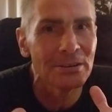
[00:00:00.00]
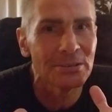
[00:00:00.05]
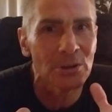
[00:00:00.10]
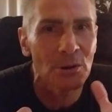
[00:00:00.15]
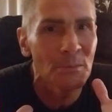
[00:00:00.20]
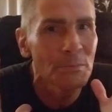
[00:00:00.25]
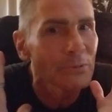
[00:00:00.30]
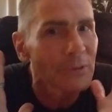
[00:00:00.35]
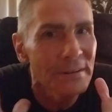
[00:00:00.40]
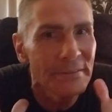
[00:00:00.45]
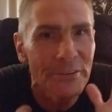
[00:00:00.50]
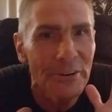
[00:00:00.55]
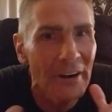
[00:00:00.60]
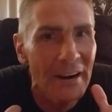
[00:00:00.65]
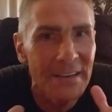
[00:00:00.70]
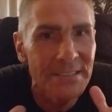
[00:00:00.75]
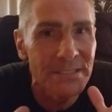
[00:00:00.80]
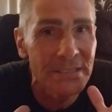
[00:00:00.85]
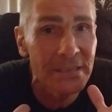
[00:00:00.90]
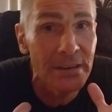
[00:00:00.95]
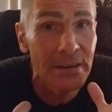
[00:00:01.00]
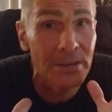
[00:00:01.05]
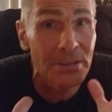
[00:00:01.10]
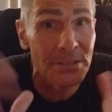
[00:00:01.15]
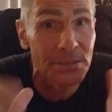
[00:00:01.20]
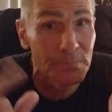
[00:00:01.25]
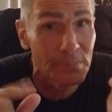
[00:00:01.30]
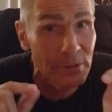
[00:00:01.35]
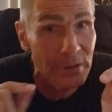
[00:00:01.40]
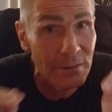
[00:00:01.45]
Don't believe your eyes and
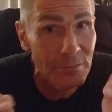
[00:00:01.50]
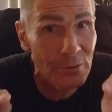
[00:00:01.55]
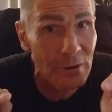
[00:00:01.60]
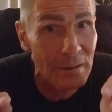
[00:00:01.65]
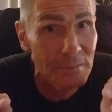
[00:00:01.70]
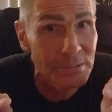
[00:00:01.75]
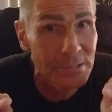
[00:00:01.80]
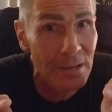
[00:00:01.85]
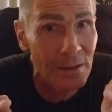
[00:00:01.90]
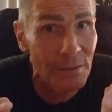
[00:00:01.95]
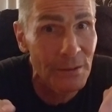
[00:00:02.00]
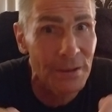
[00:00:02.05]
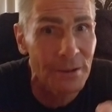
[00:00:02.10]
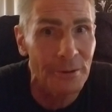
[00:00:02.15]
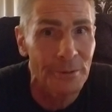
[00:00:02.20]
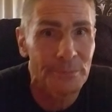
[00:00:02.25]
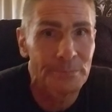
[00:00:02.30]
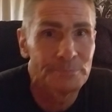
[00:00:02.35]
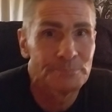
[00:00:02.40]
ears. Believe what I'm telling you.